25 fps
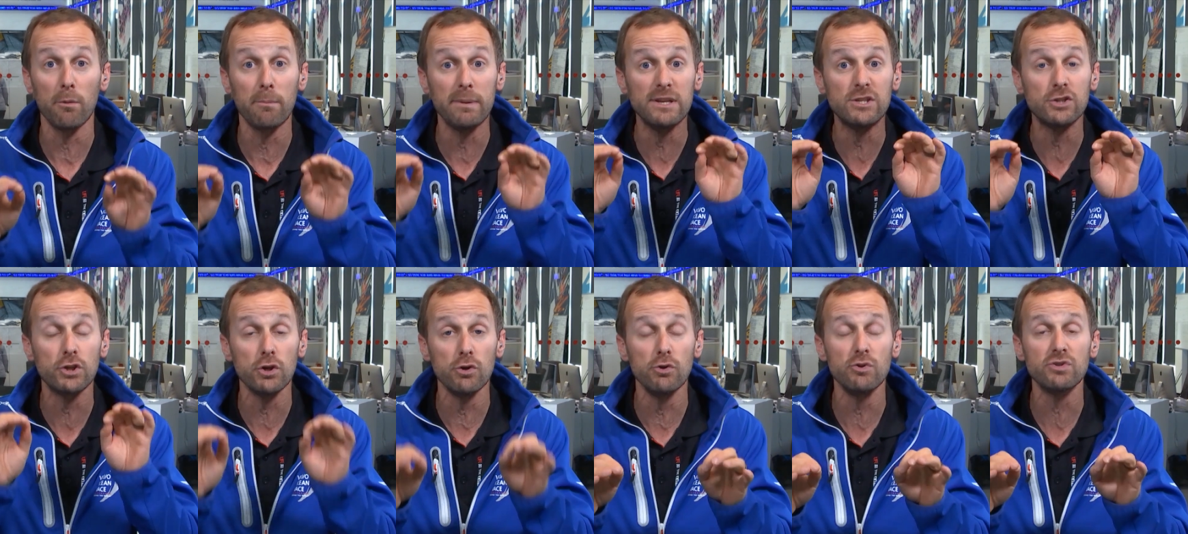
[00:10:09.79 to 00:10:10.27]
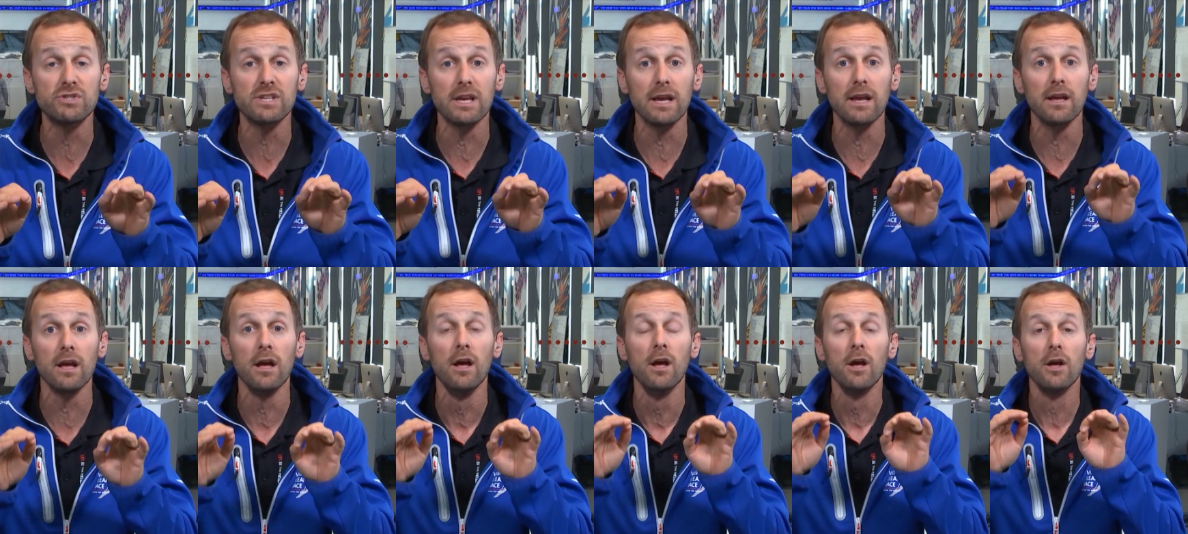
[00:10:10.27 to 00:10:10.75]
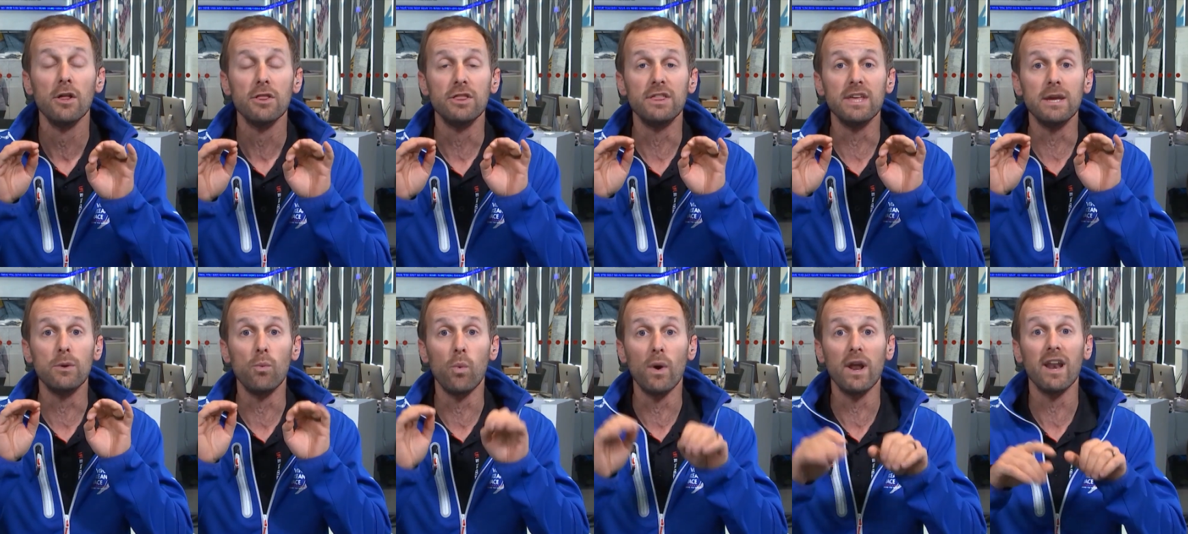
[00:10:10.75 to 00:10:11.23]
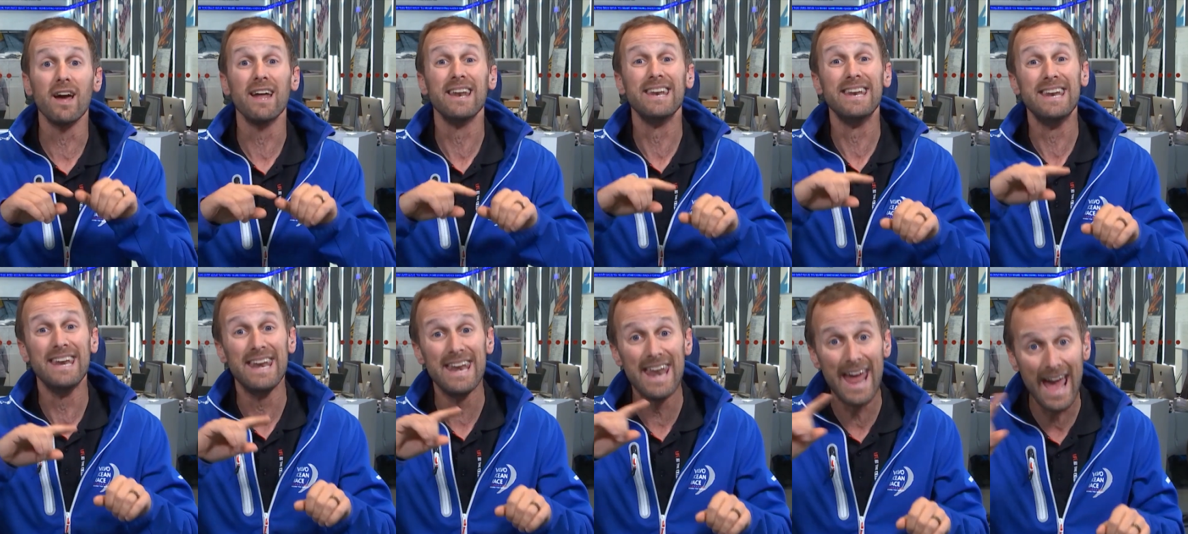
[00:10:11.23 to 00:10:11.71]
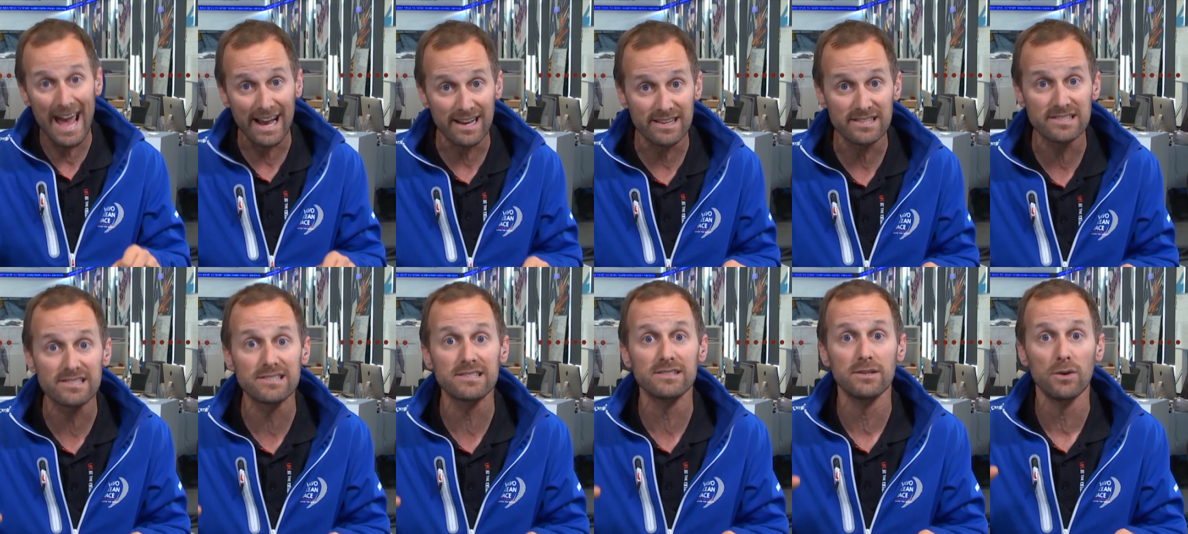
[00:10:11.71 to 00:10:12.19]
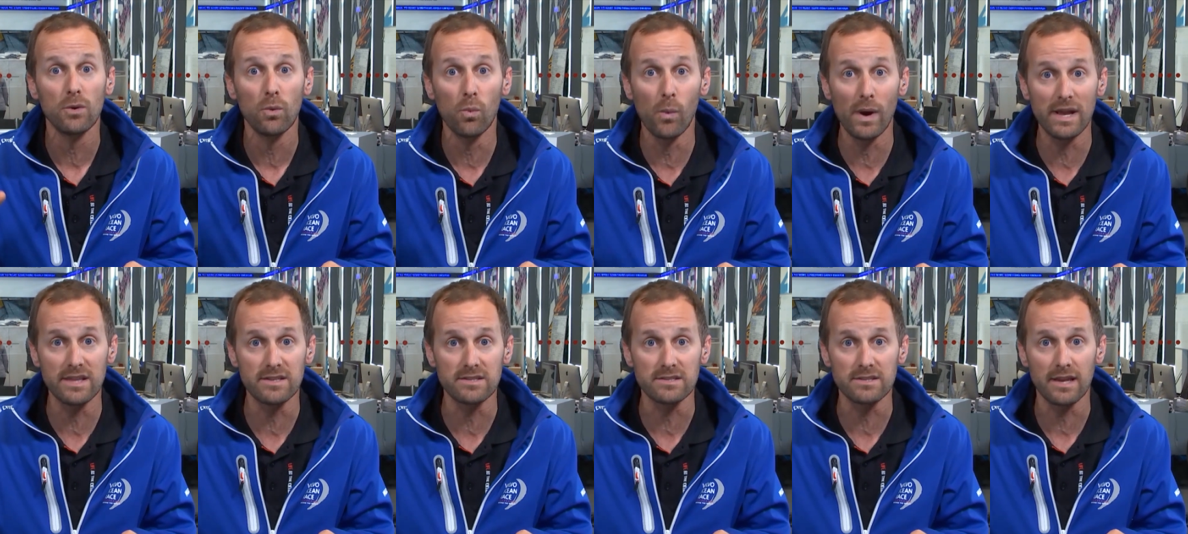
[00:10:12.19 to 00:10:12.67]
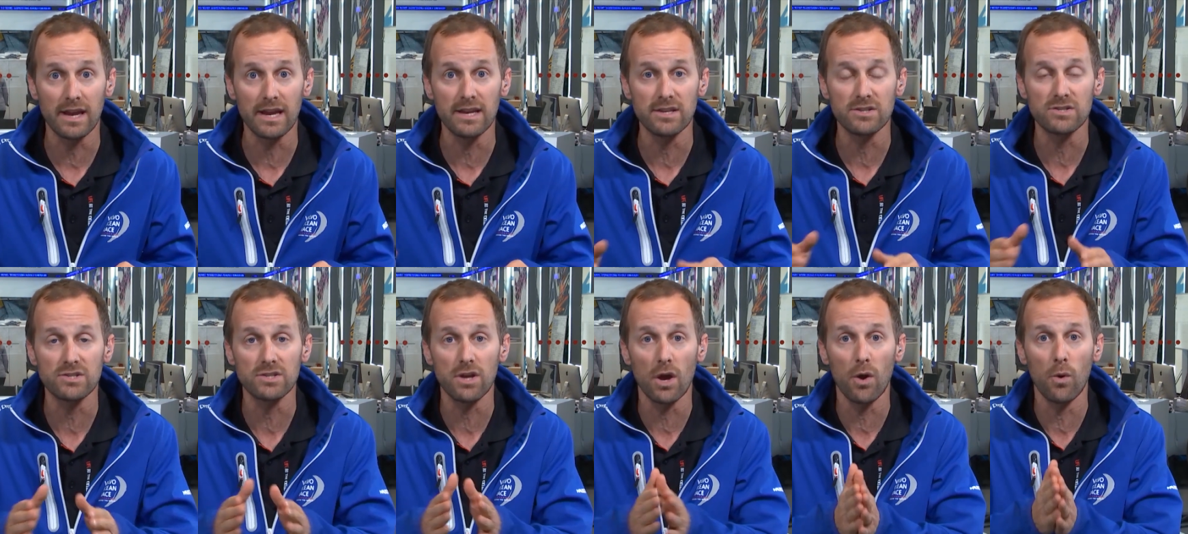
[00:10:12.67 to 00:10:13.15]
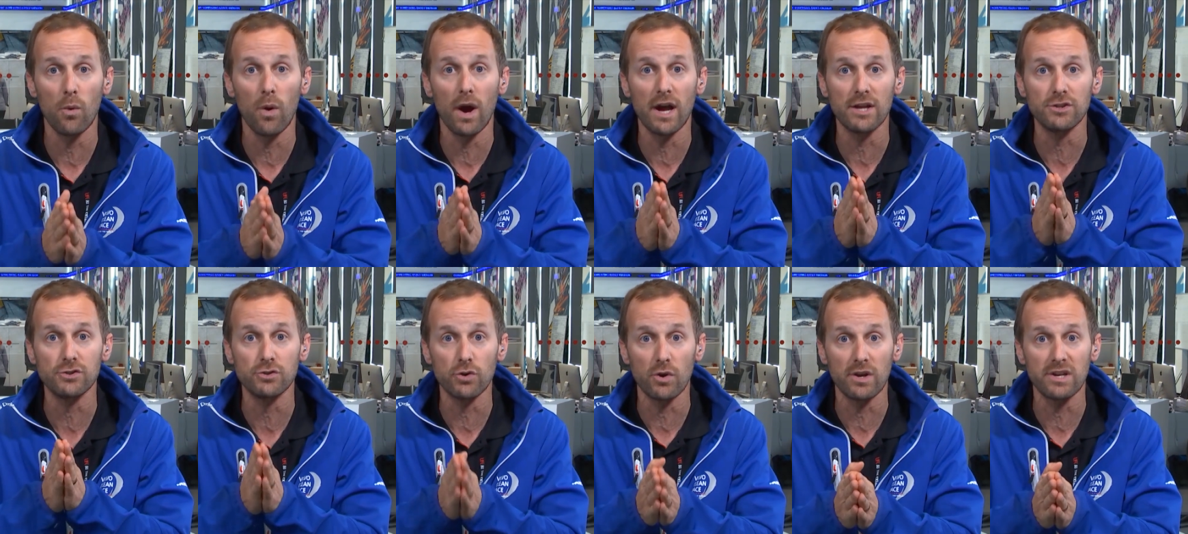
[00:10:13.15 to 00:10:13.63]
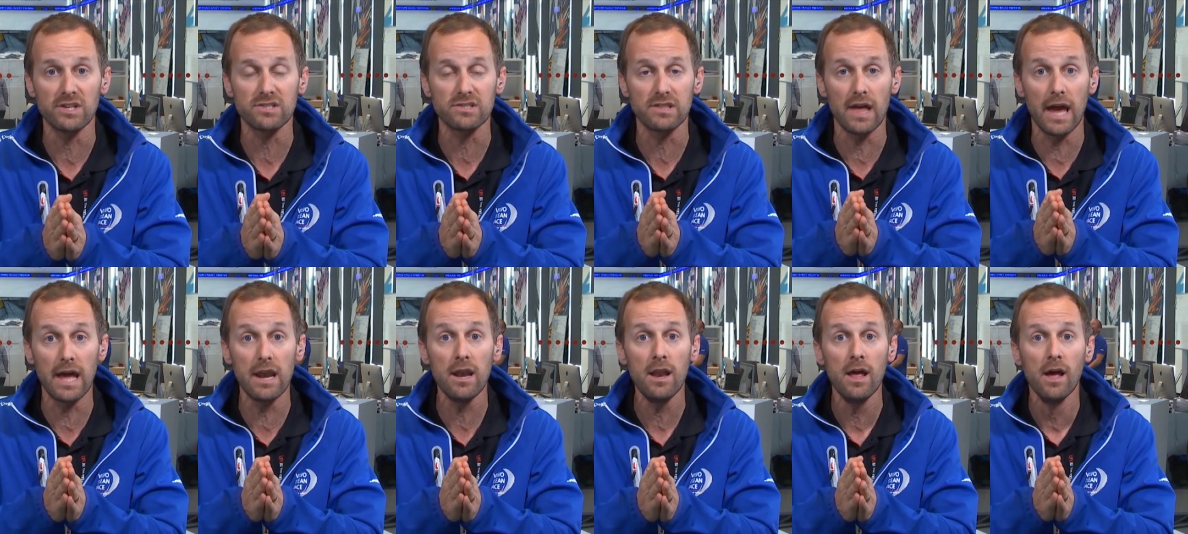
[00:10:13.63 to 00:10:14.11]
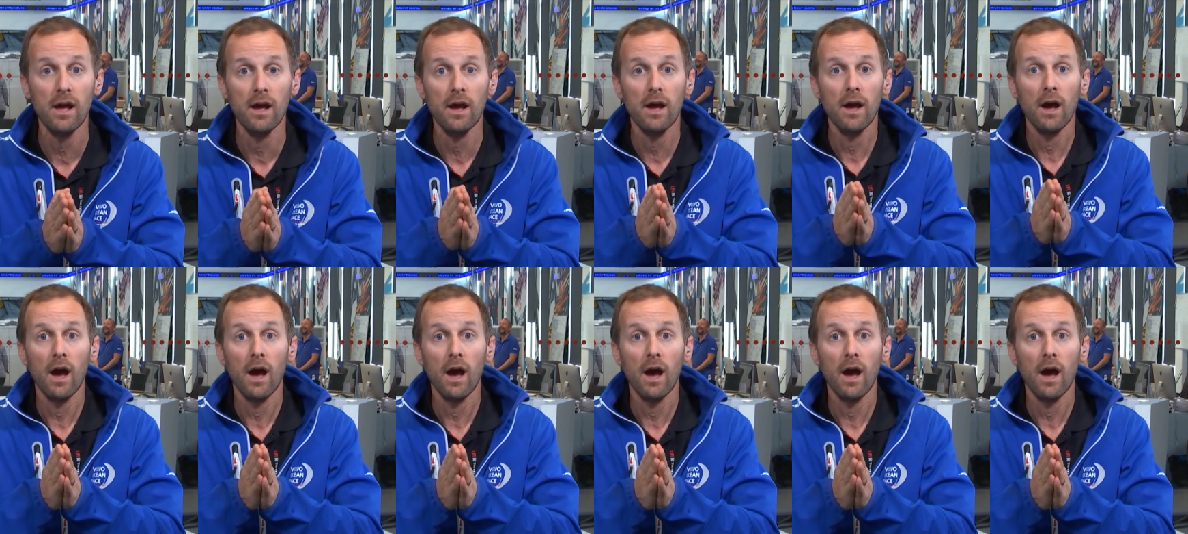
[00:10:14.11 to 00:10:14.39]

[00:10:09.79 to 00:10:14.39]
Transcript: We'll be choosing the winner next Wednesday, so join us then.